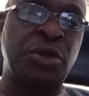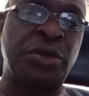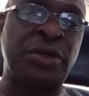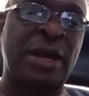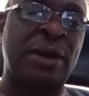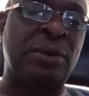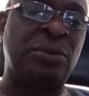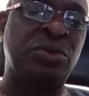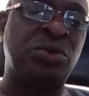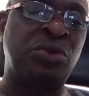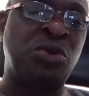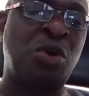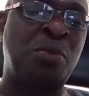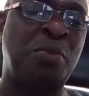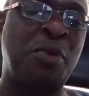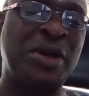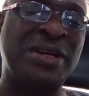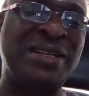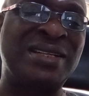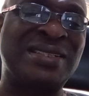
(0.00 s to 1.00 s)
Now,
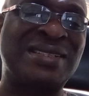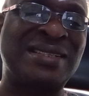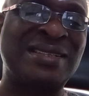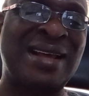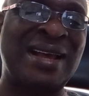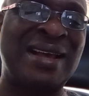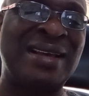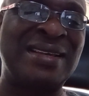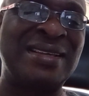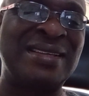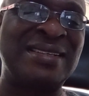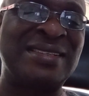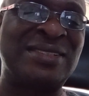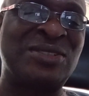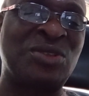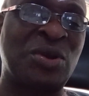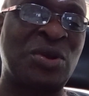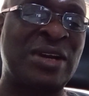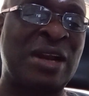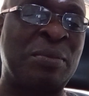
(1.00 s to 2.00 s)
nobody's
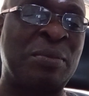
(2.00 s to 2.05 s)
talking